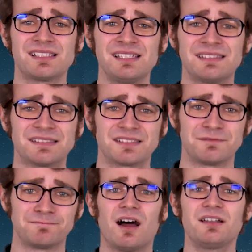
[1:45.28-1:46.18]
seasons.
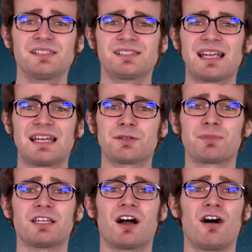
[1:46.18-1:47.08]

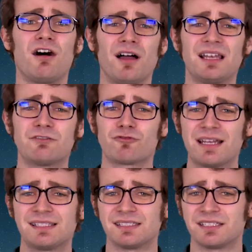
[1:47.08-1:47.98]
Understandably a highly
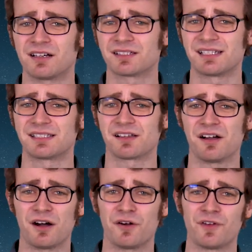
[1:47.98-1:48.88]
rated young
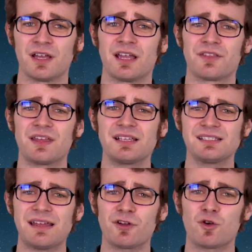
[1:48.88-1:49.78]
centre-half, things
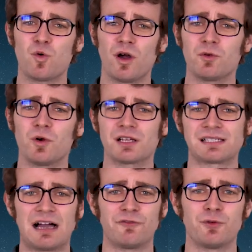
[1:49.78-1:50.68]
never quite
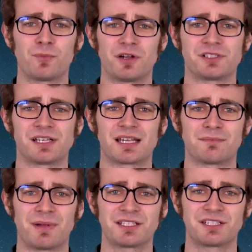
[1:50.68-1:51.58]
worked out for Boateng
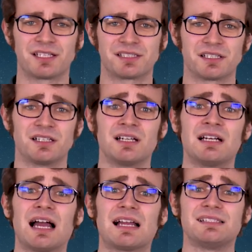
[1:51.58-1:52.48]
in Manchester,
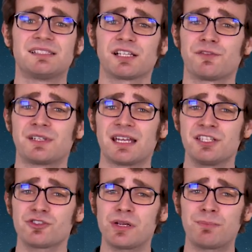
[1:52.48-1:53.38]
as he suffered
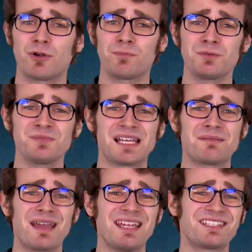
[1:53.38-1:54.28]
injury problems
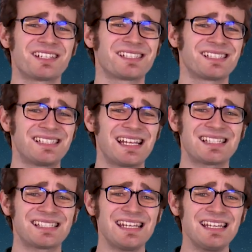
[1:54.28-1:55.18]
and made just
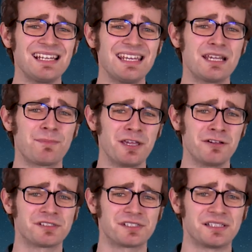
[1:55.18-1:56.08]
16 league
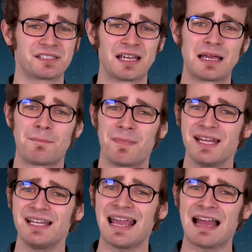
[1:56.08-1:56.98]
appearances,
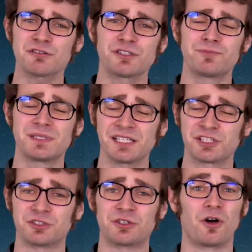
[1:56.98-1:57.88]
mainly out of
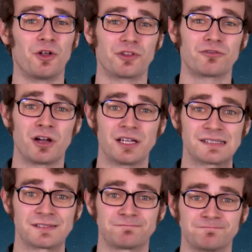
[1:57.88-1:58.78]
position on the
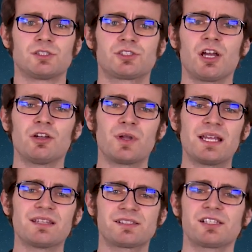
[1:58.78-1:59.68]
right. So
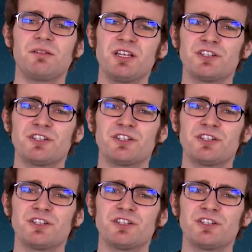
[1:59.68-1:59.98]
in the summer